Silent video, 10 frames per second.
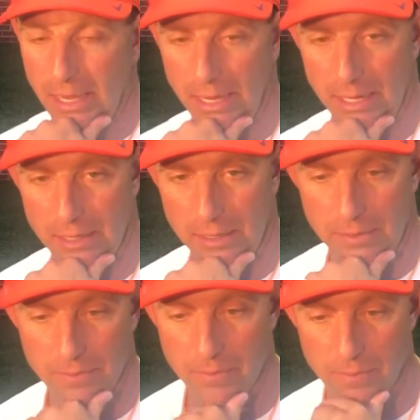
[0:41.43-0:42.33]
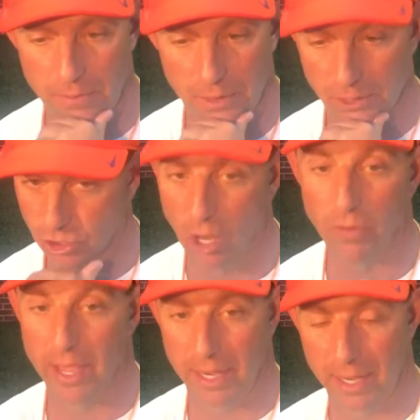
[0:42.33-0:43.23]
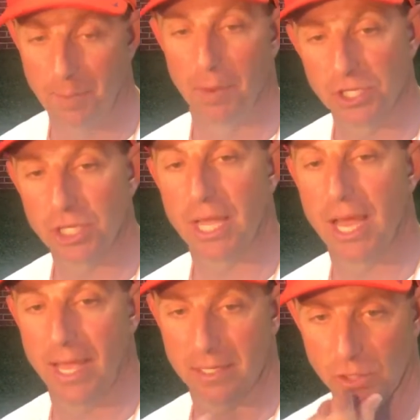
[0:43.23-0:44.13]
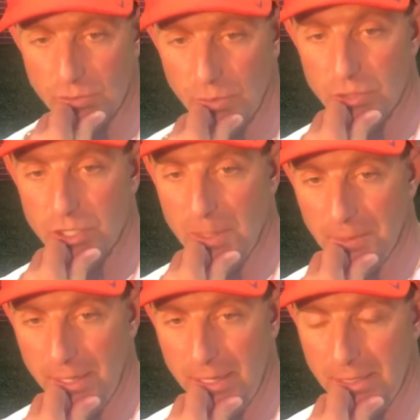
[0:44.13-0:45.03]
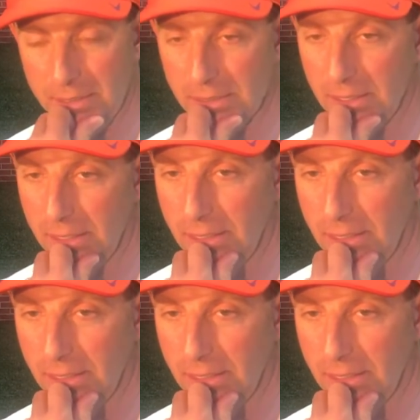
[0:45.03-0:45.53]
and I saw that in a bunch of guys those first couple days,